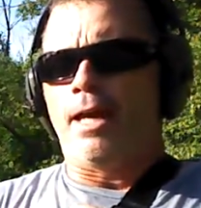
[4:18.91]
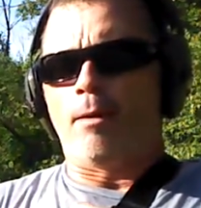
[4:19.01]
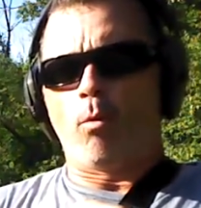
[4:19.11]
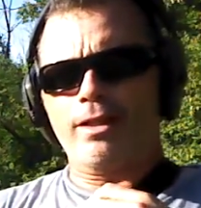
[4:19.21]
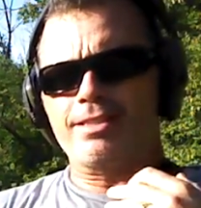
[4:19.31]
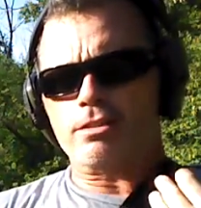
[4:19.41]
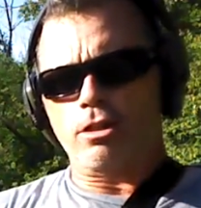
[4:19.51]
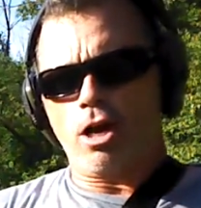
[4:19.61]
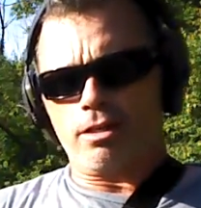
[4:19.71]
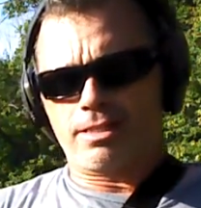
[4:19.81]
And what this
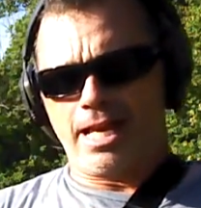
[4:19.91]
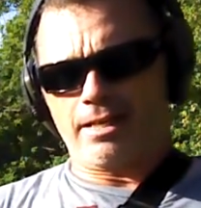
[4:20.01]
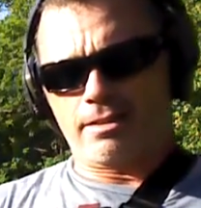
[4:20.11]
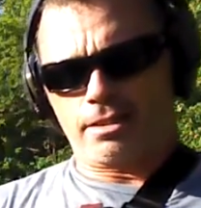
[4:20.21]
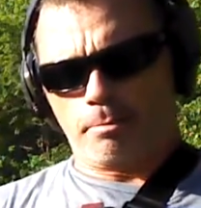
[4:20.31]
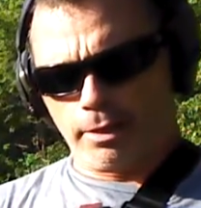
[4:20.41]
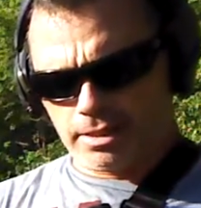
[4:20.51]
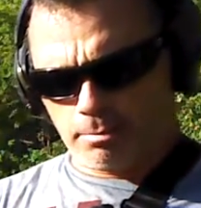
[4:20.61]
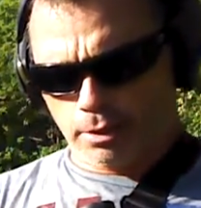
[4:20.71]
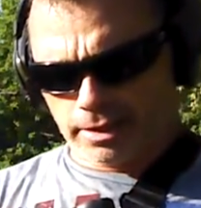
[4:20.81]
law says, it's a
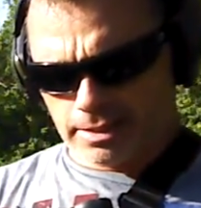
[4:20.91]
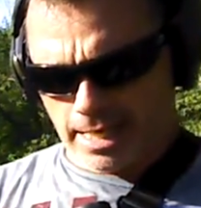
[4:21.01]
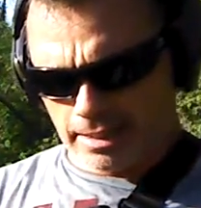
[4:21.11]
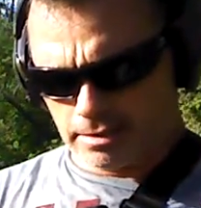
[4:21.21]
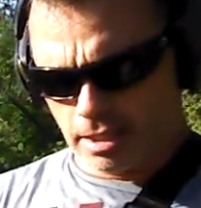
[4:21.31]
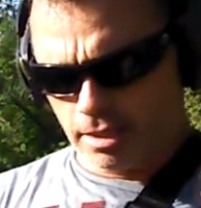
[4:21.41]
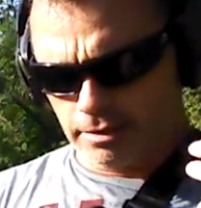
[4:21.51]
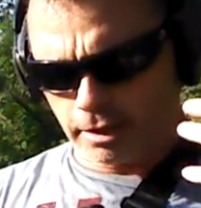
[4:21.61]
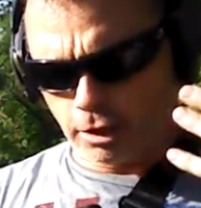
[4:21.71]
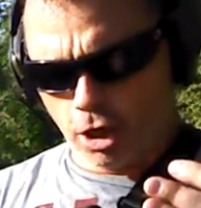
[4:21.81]
principle that says
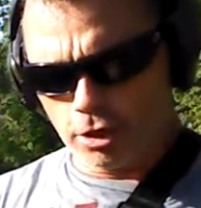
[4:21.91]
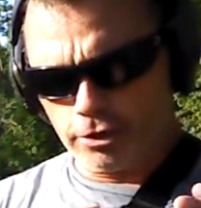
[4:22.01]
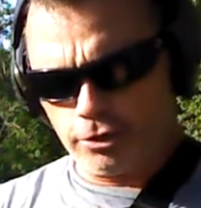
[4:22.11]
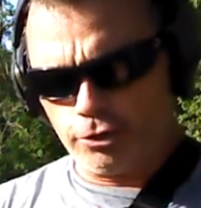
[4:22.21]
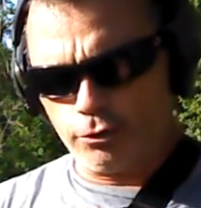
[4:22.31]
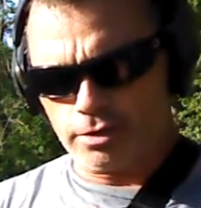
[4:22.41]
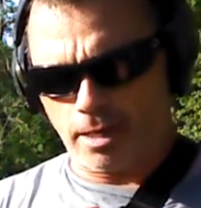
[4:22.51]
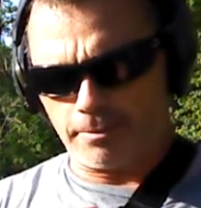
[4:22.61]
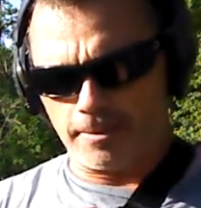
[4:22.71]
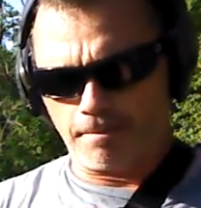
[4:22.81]
the longer you do
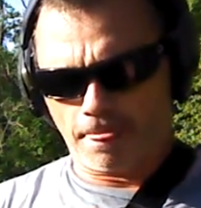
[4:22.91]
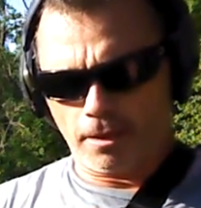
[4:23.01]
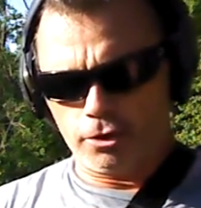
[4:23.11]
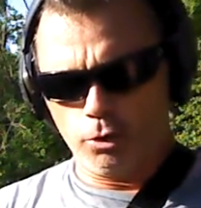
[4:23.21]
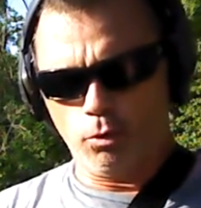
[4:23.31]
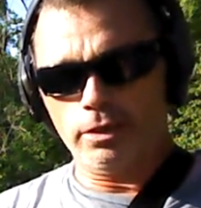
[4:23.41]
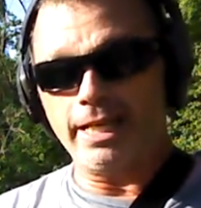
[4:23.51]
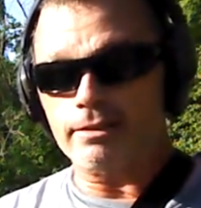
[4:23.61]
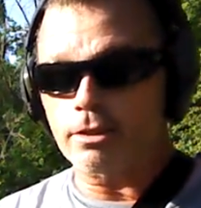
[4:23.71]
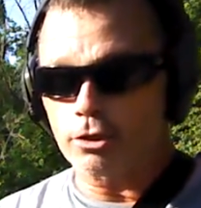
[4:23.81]
something, you will
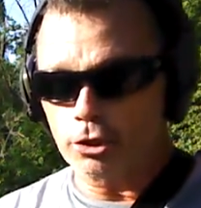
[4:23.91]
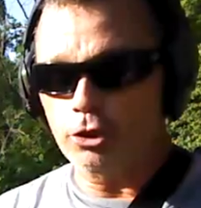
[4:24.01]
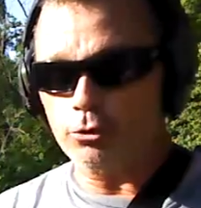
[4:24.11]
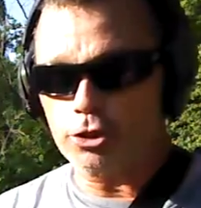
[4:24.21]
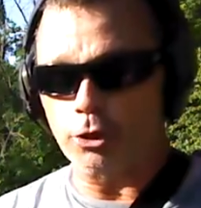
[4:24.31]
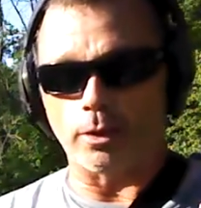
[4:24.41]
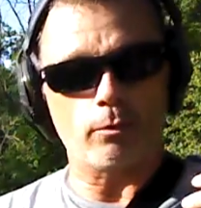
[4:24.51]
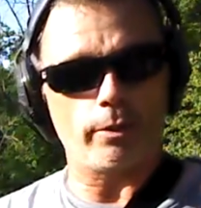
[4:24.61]
get used to it.